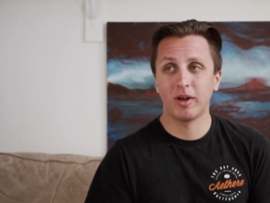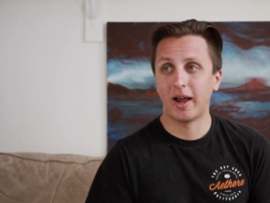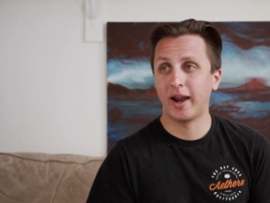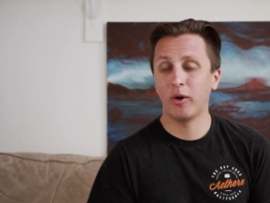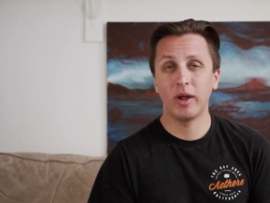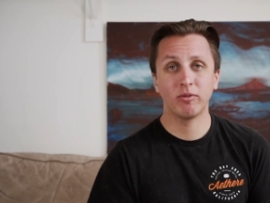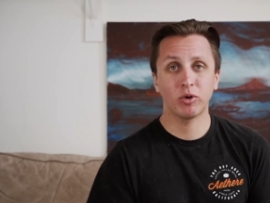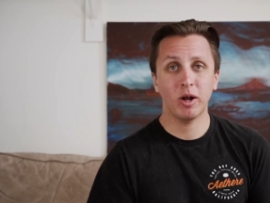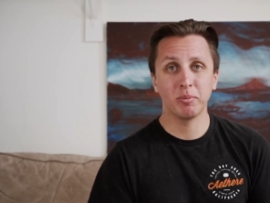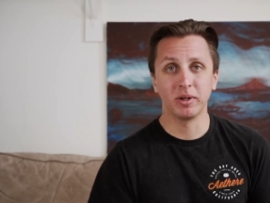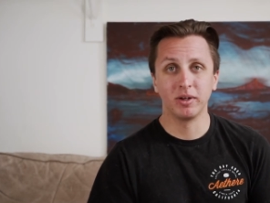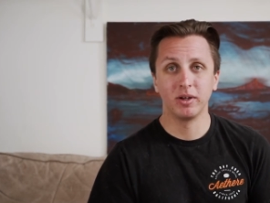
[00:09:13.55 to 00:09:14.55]
I don't have
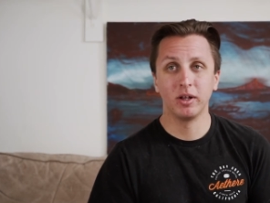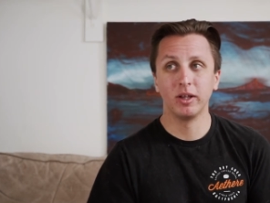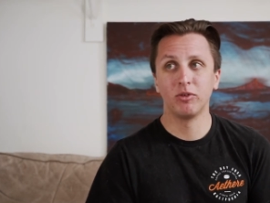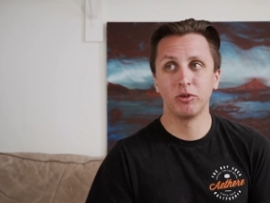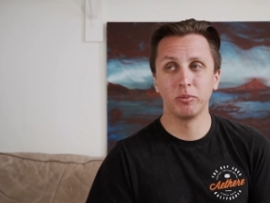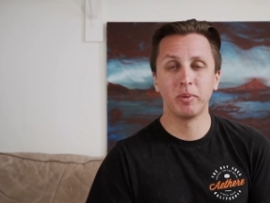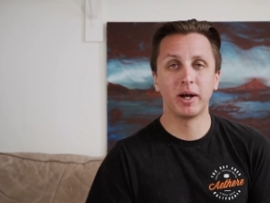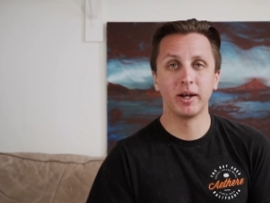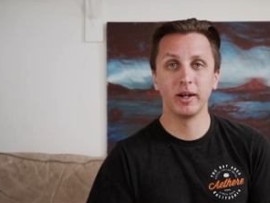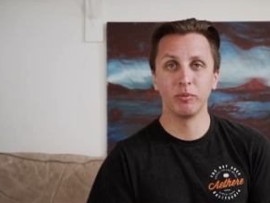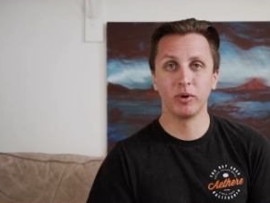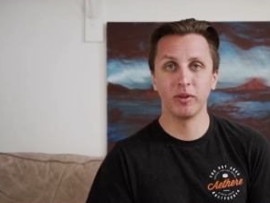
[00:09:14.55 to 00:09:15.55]
cropping, unless you
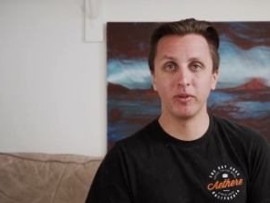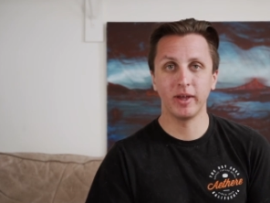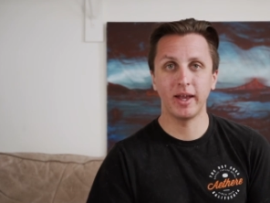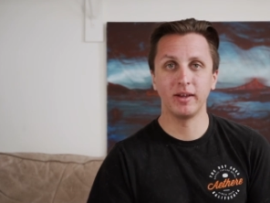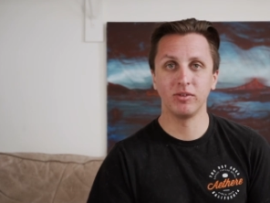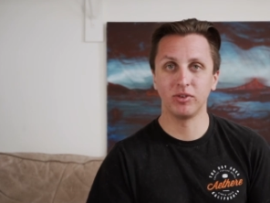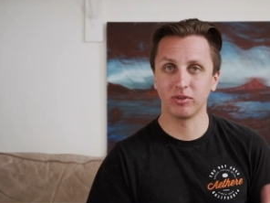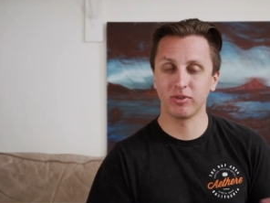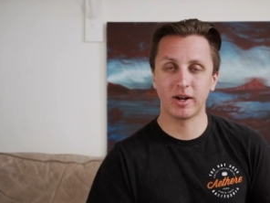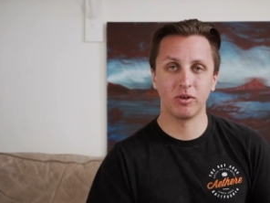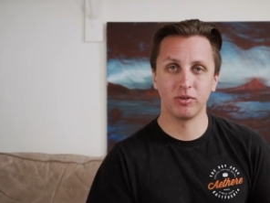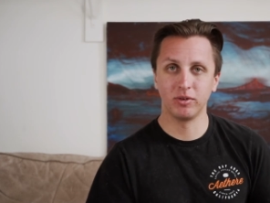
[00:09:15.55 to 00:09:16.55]
buy one of the
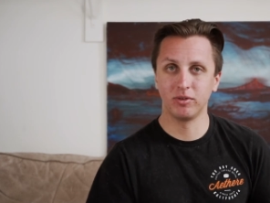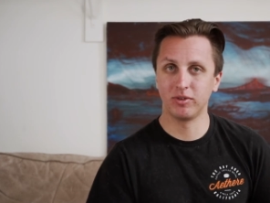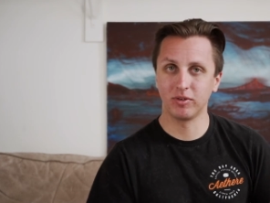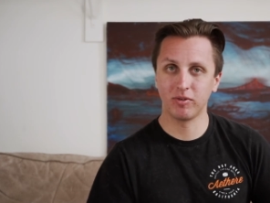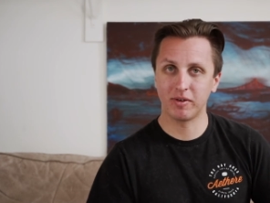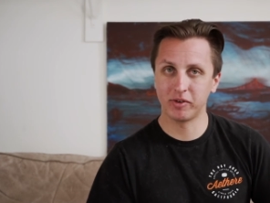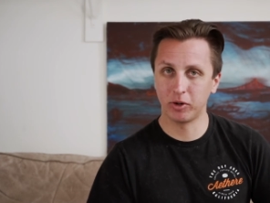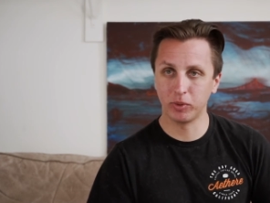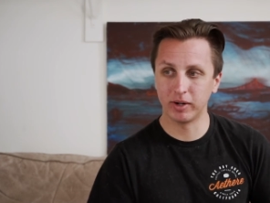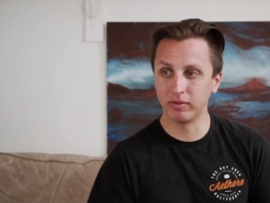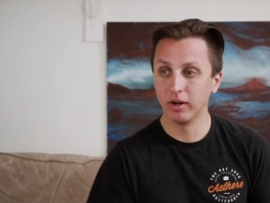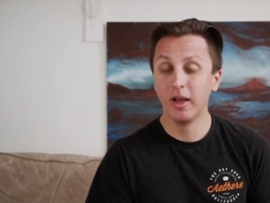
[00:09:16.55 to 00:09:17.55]
A6000, 6500,
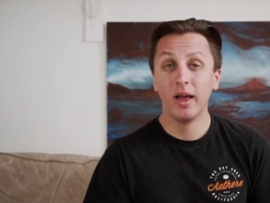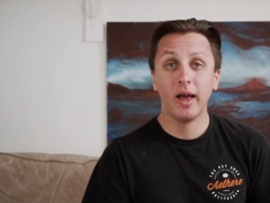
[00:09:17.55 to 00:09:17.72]
whatever.